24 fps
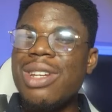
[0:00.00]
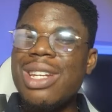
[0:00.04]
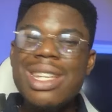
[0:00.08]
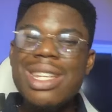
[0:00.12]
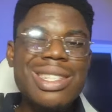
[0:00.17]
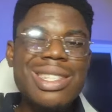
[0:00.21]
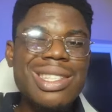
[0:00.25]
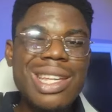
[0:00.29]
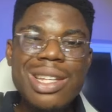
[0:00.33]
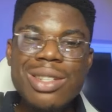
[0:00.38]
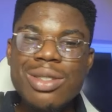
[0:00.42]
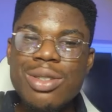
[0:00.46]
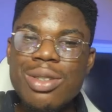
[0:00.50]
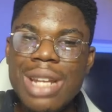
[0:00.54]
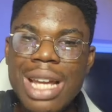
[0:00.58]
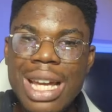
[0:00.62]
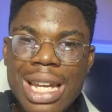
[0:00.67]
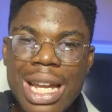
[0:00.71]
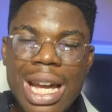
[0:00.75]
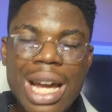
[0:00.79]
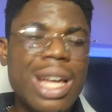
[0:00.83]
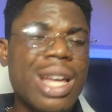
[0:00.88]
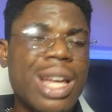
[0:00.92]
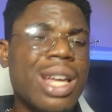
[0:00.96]
send you like
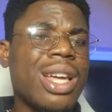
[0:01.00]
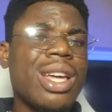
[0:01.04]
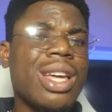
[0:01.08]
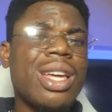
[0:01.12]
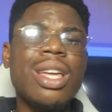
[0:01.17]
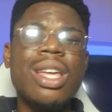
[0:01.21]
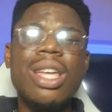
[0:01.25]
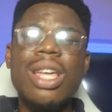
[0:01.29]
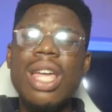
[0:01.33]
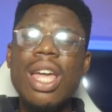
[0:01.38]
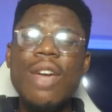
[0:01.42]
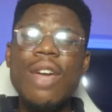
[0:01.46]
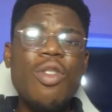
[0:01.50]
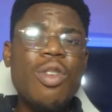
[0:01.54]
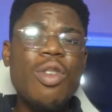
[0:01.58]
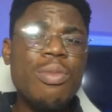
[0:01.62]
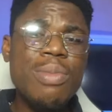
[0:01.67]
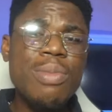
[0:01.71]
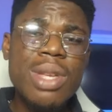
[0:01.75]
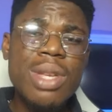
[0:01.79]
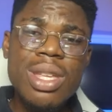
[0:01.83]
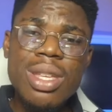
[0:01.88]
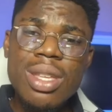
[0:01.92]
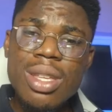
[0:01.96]
that. Even
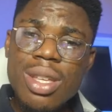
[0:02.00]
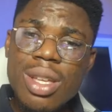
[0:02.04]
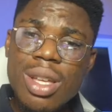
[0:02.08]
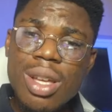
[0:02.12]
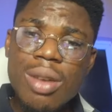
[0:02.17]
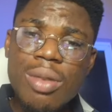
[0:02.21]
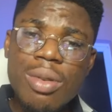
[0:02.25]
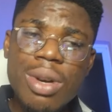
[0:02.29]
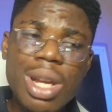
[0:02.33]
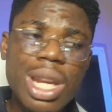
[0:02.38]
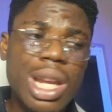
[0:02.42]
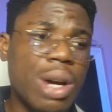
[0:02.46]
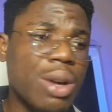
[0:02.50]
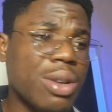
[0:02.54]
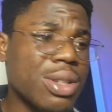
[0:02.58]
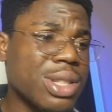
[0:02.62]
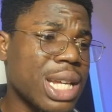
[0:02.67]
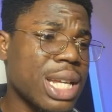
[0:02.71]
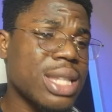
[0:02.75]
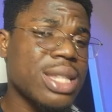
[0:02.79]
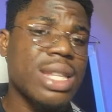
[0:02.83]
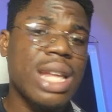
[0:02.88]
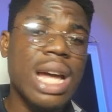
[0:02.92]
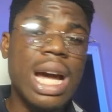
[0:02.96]
me, when I was
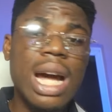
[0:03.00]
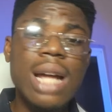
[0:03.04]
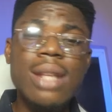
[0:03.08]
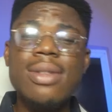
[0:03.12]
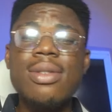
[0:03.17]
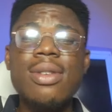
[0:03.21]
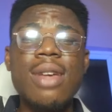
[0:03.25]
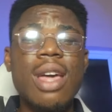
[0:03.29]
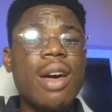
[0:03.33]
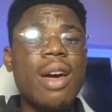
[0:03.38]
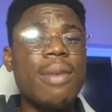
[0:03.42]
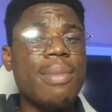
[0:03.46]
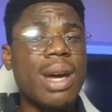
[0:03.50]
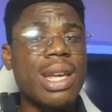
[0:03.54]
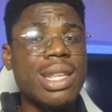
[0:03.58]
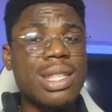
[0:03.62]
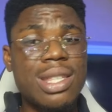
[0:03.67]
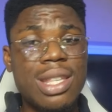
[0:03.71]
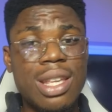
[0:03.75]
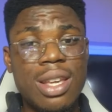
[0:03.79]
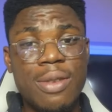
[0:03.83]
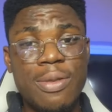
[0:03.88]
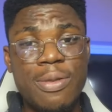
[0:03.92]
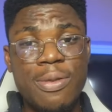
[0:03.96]
starting, I had to help
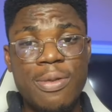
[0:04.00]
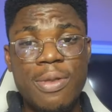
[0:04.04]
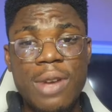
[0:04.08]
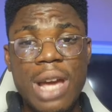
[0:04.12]
myself.